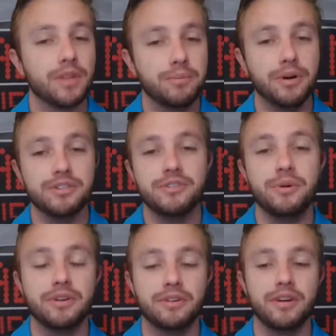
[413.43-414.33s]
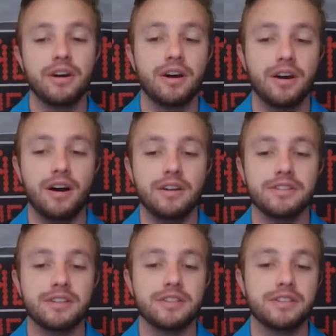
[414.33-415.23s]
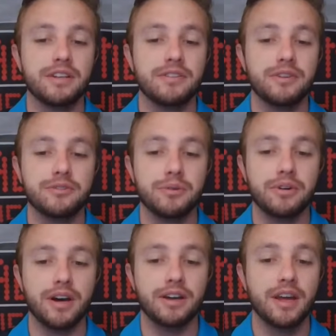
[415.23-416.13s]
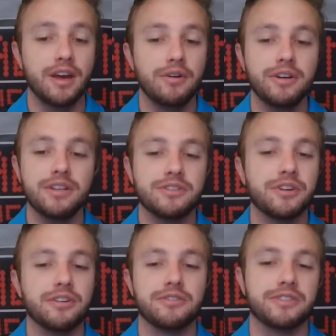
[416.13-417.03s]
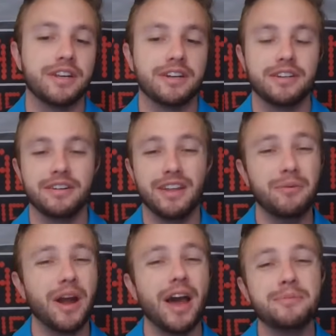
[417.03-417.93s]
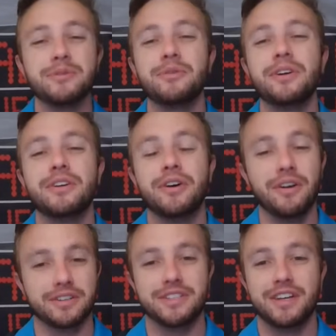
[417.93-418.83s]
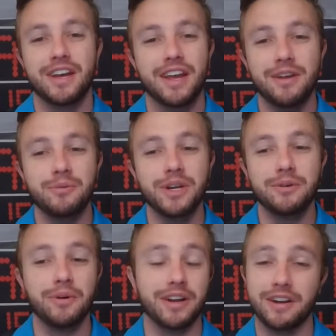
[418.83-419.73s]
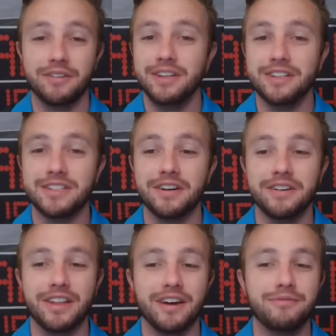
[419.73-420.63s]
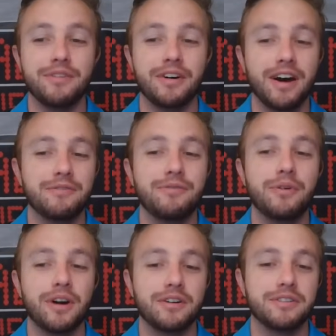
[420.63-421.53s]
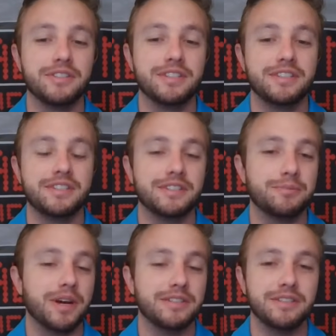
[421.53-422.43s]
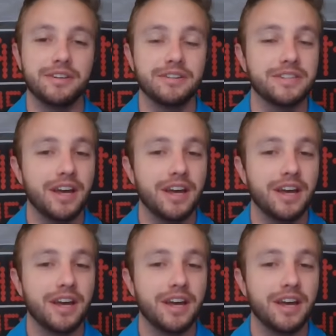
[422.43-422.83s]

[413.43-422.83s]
plus 200 uh, odds on this individual leg. Look at this Chargers secondary. They were absolutely cooked in week one. I don't need to tell you that. Allowed 466 passing yards